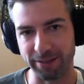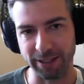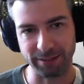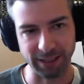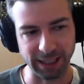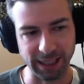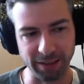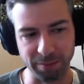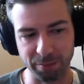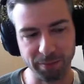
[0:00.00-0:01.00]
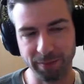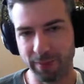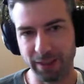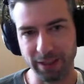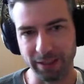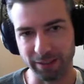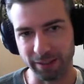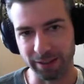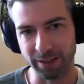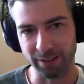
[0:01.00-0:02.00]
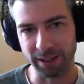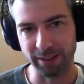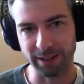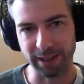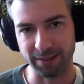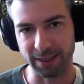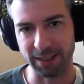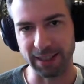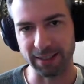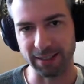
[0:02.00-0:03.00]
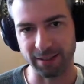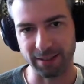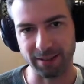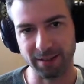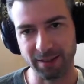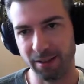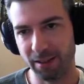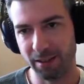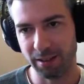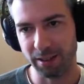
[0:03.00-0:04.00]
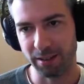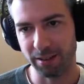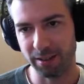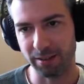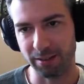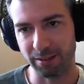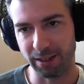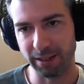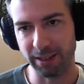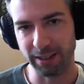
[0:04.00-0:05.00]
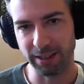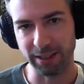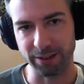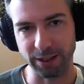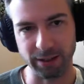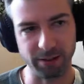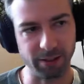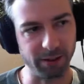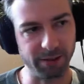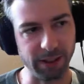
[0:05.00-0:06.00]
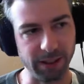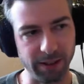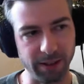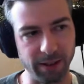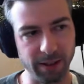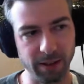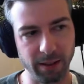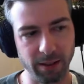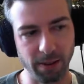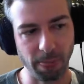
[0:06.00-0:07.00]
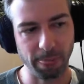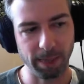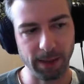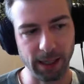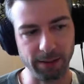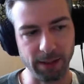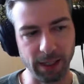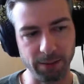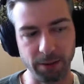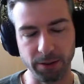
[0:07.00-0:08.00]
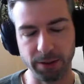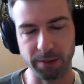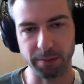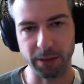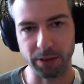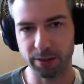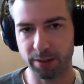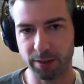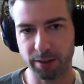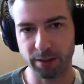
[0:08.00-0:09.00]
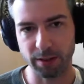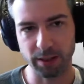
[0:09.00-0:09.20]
of a different game, there's no guarantee of success at all. So I think in general, failure. I've learned the most